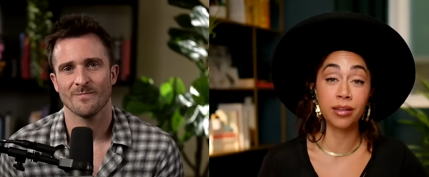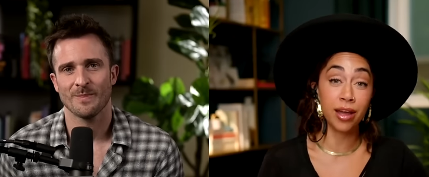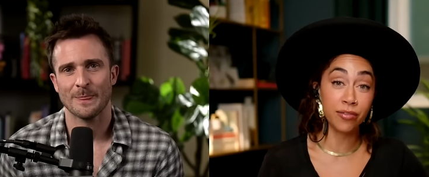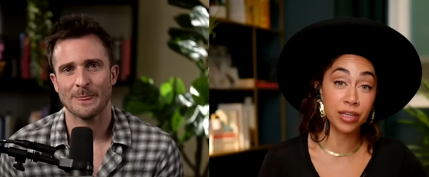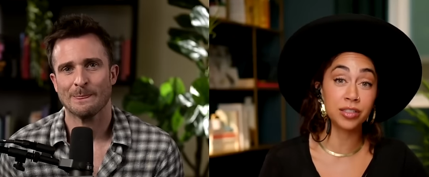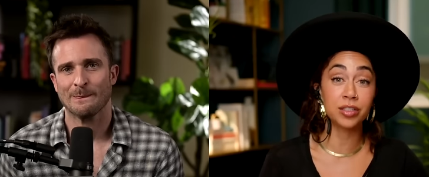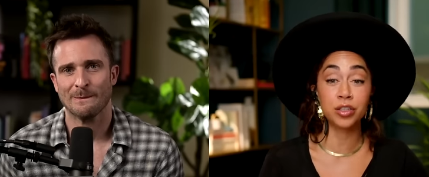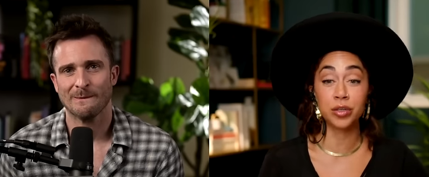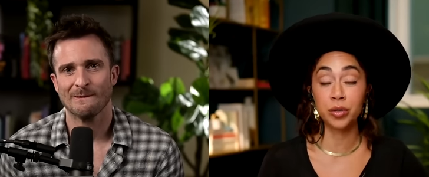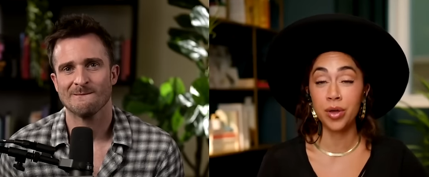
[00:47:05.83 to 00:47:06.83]
Speaker 1: of loving to
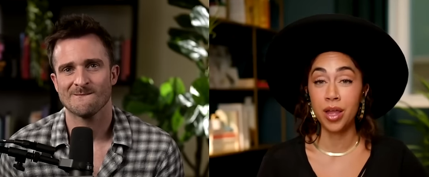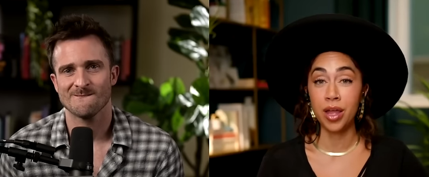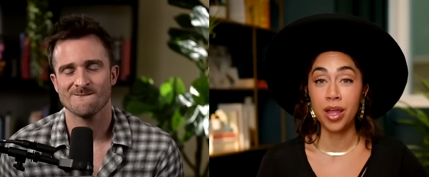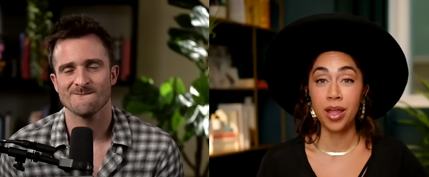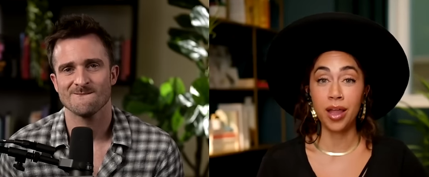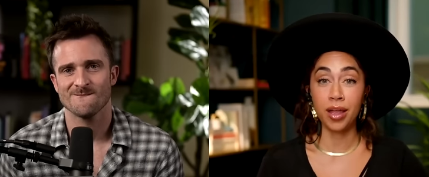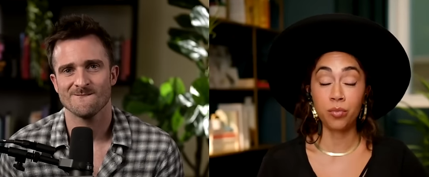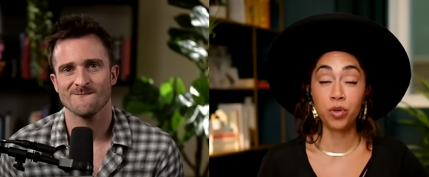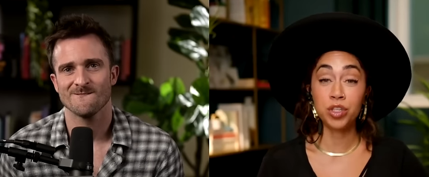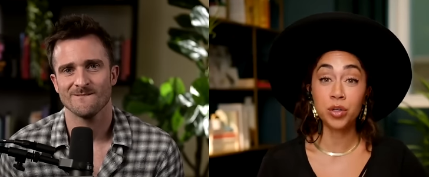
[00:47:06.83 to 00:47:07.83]
do
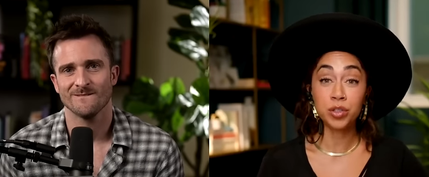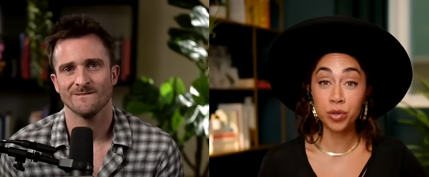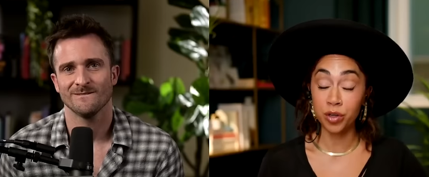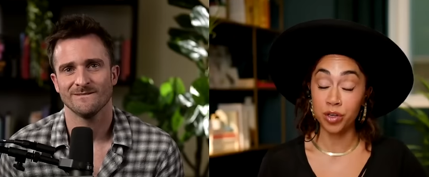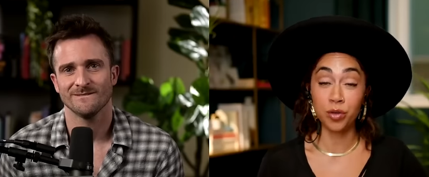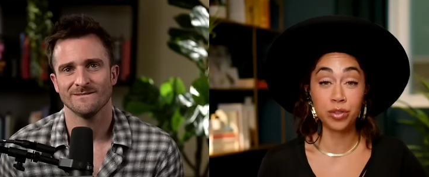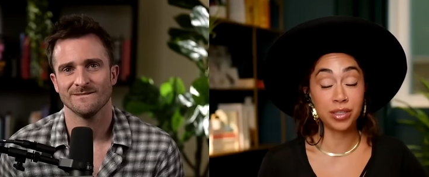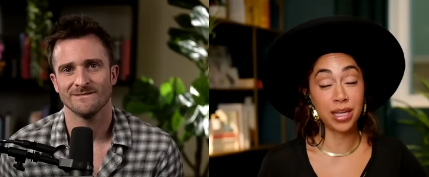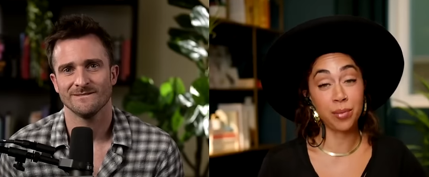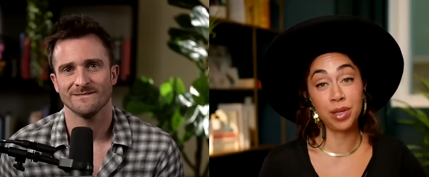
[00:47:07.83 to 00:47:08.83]
and which is also good news
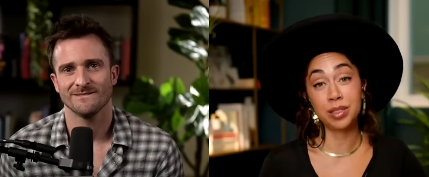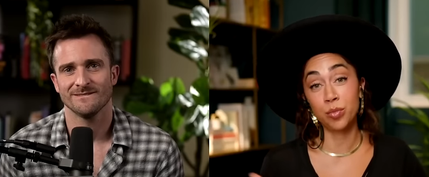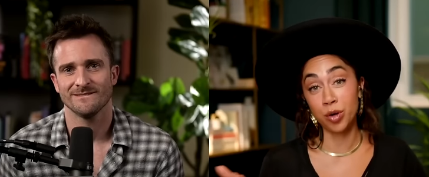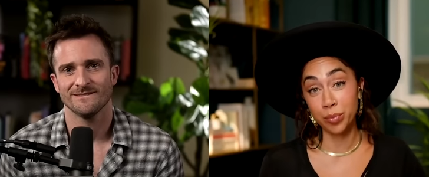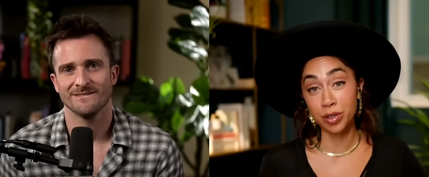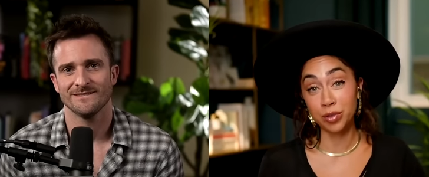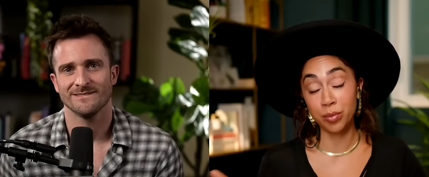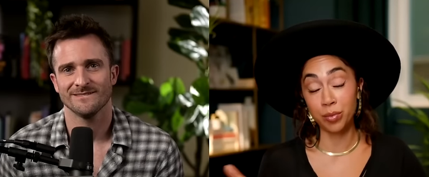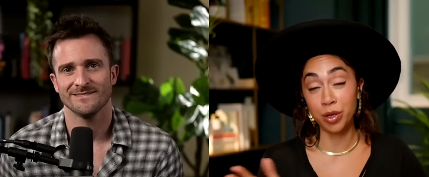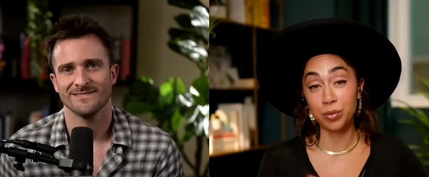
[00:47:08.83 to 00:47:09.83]
because that means more books
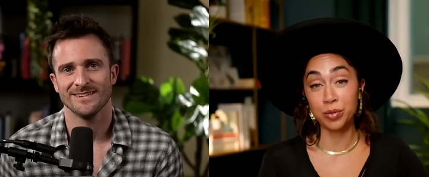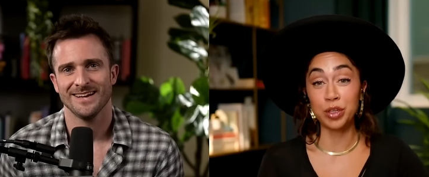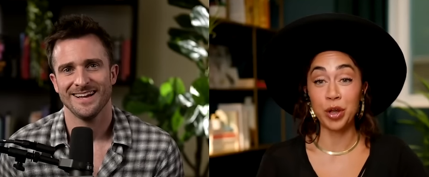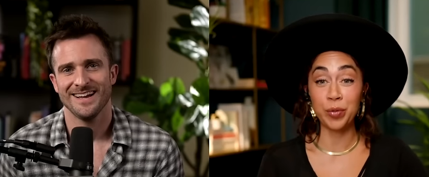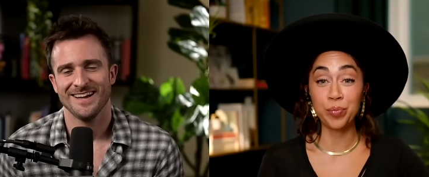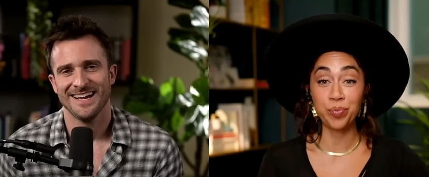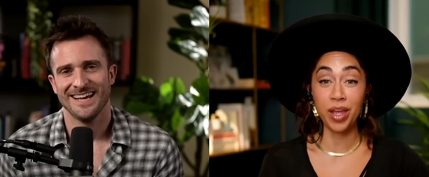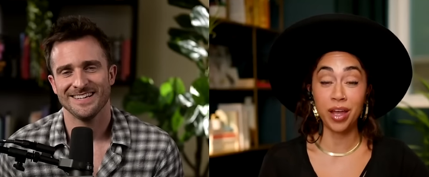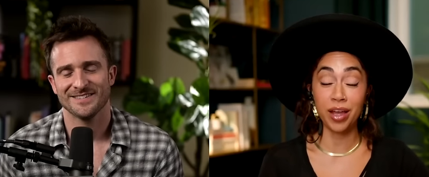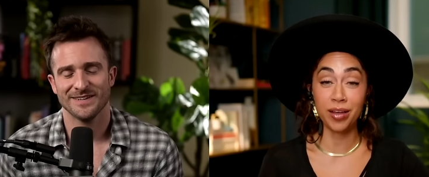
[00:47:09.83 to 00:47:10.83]
from you. So uh,
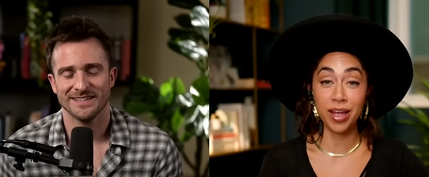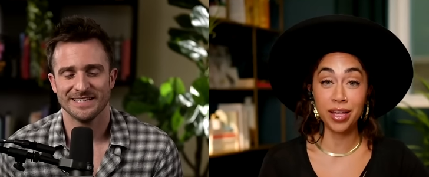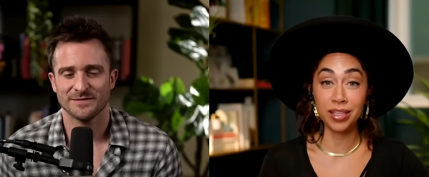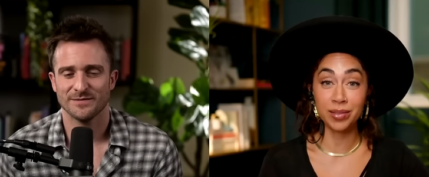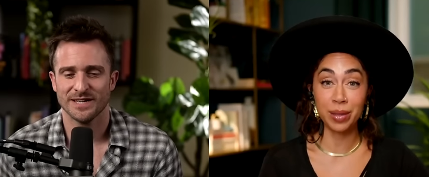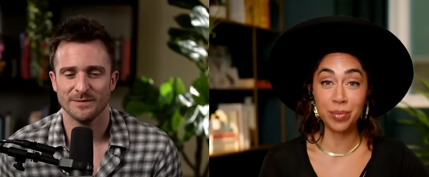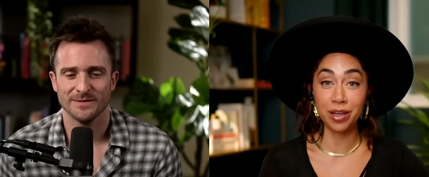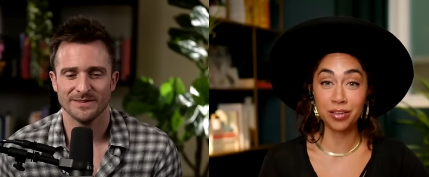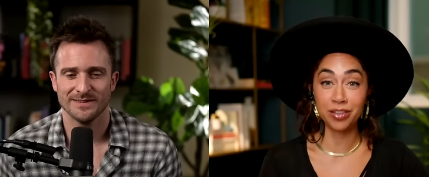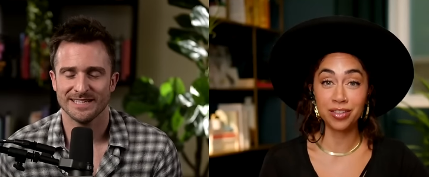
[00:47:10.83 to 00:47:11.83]
that's
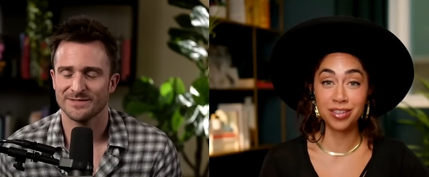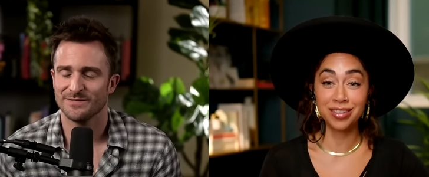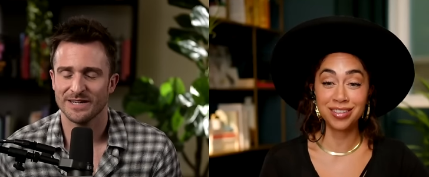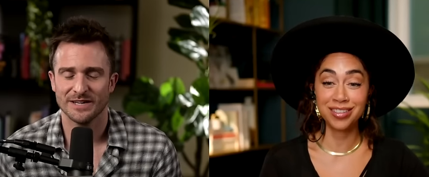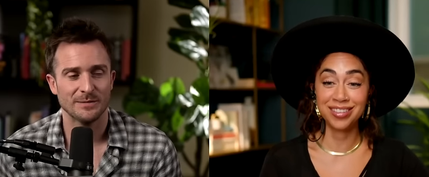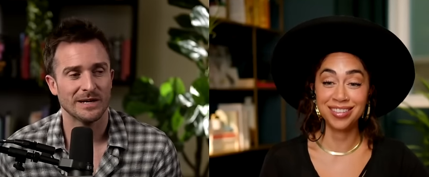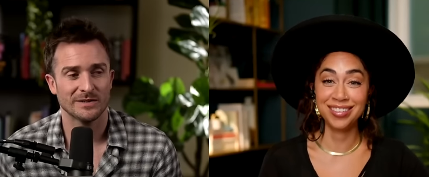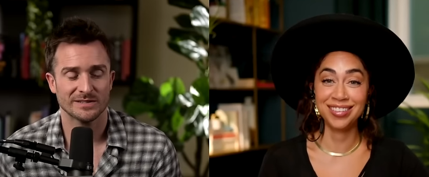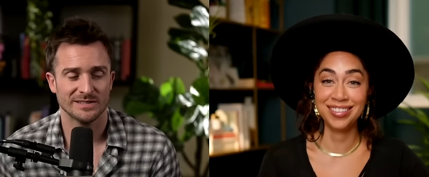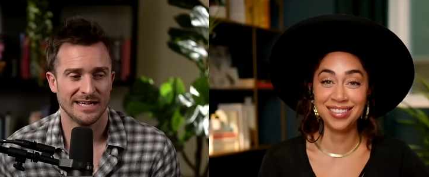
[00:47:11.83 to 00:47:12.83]
very
Speaker 2: that's very
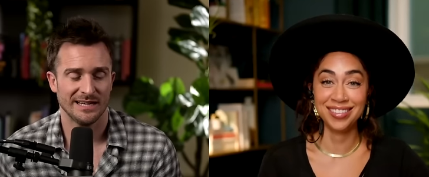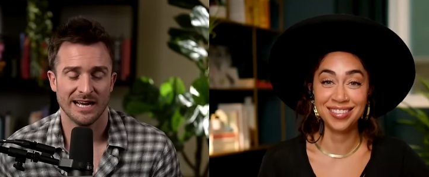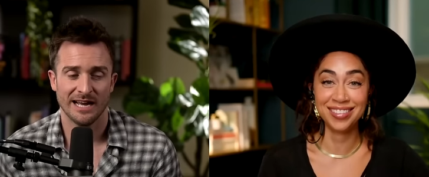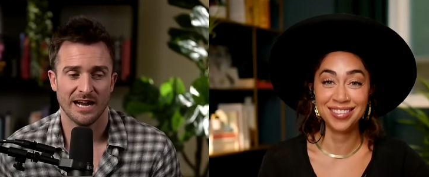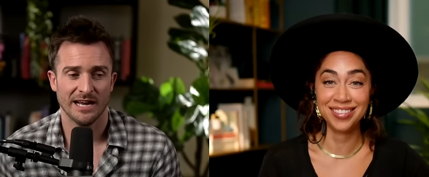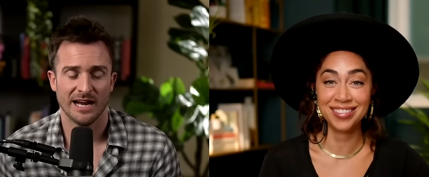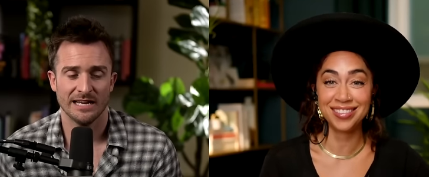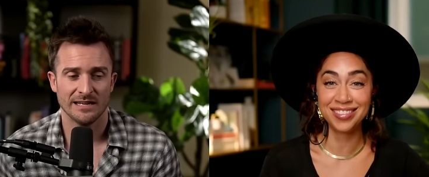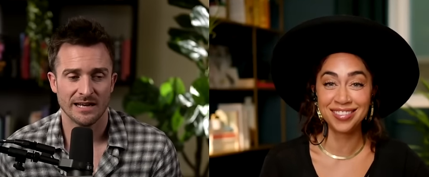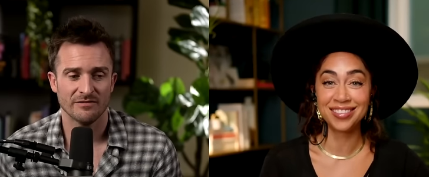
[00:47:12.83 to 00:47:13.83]
well said. I, I
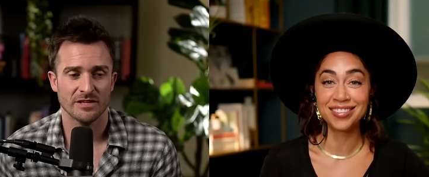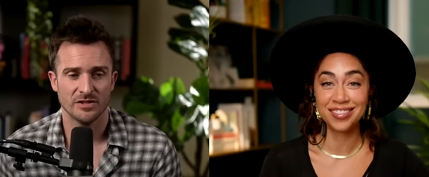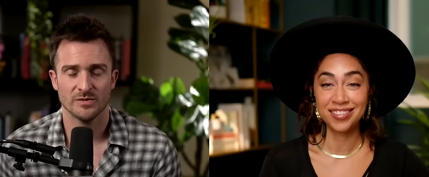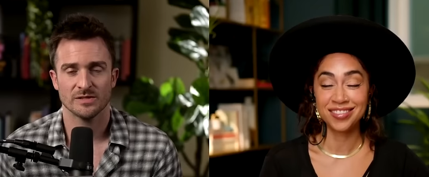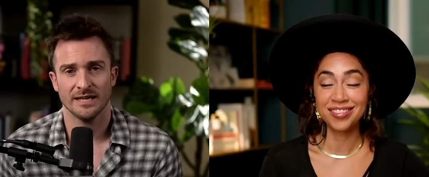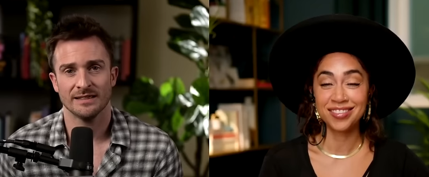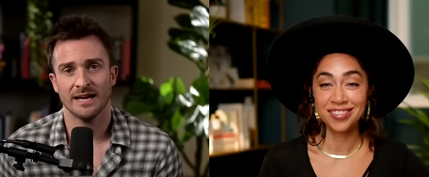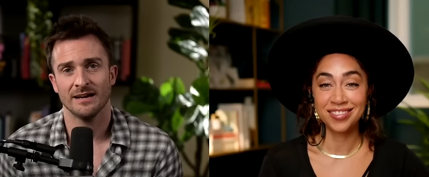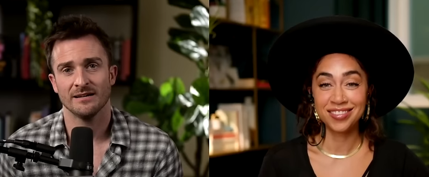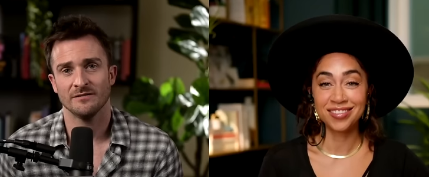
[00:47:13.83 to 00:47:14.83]
I love that you said
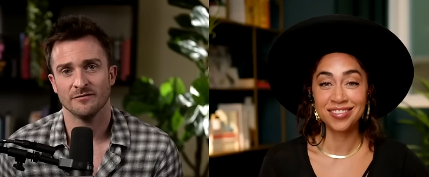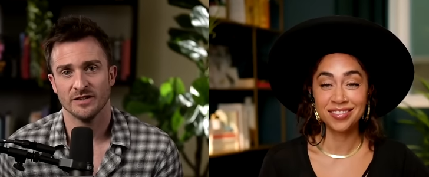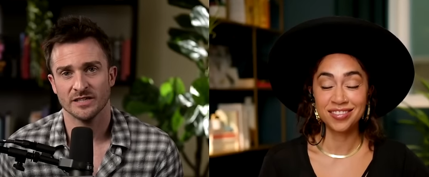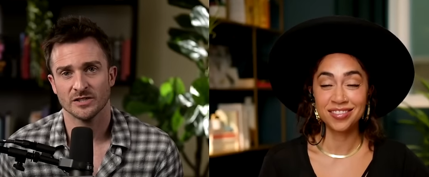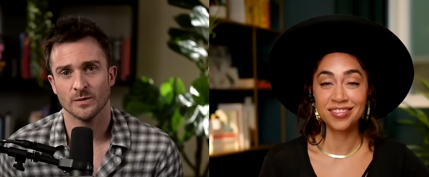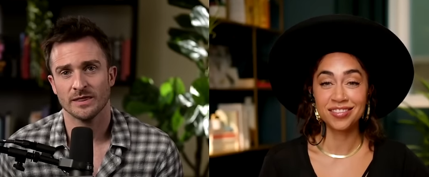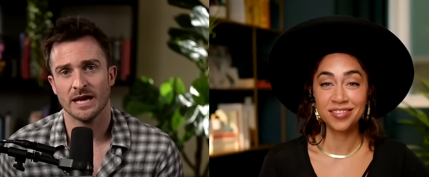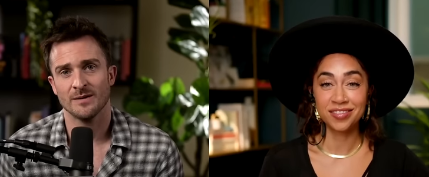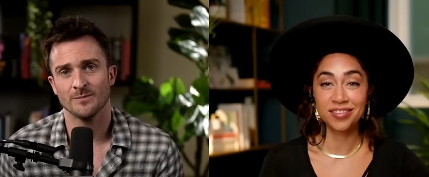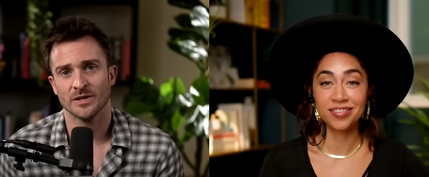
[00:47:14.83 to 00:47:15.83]
that and finished
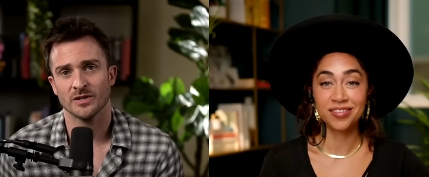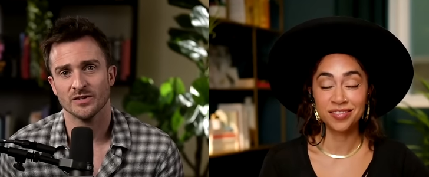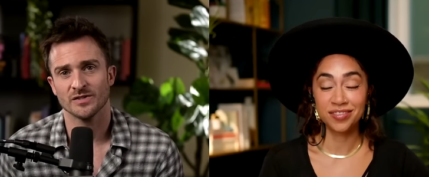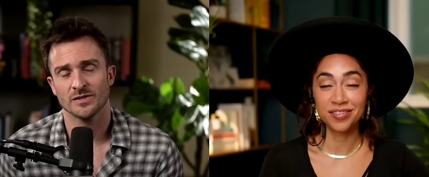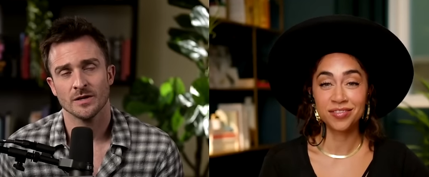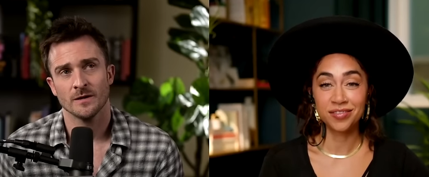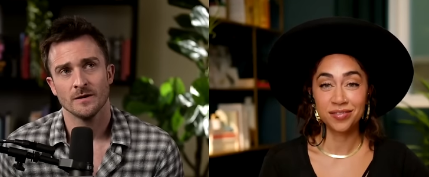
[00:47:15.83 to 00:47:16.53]
with that because,